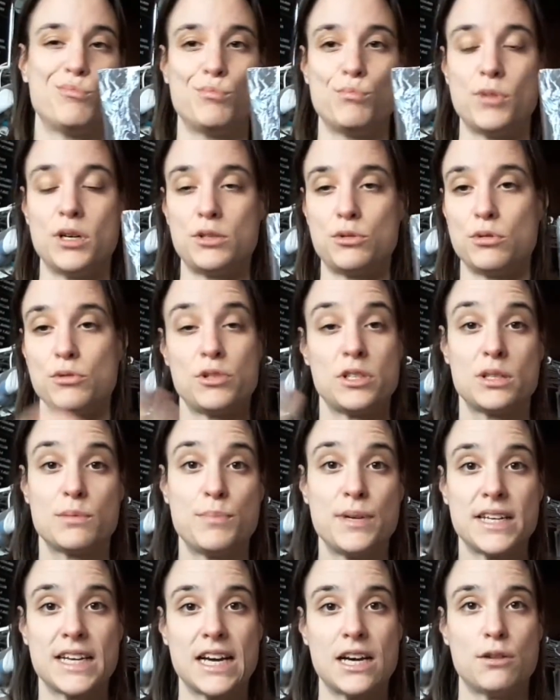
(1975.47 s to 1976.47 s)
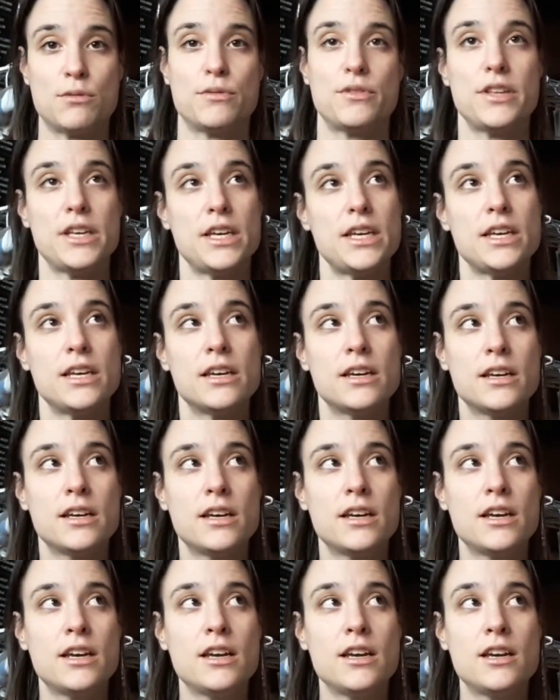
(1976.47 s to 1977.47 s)
might as well just pick out the
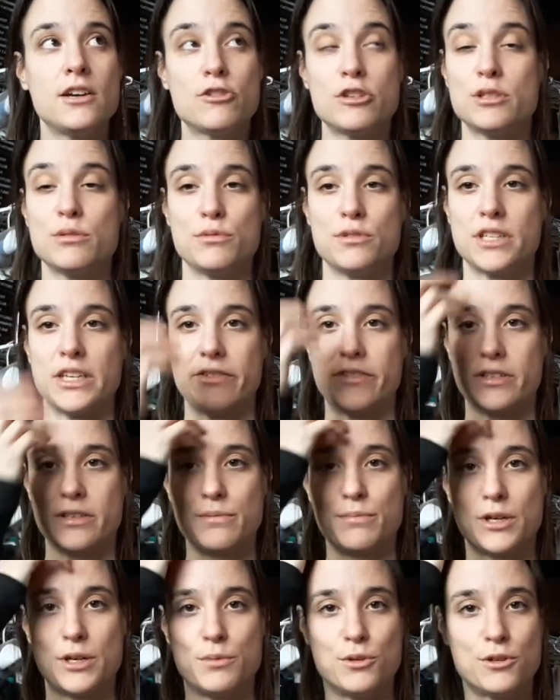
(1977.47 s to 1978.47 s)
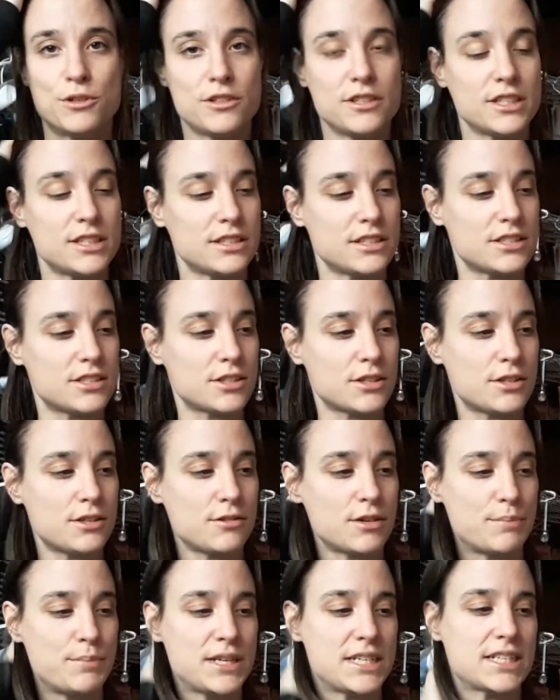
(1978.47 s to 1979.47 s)
Christmas gifts I might want, and so
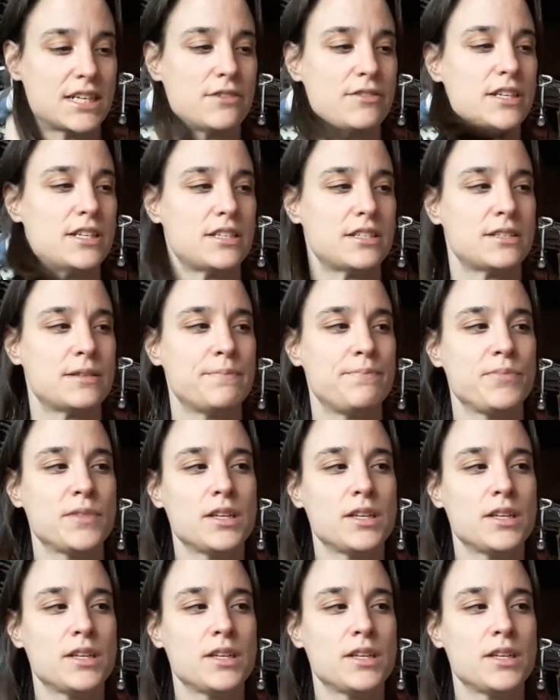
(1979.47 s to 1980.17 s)
I picked out this.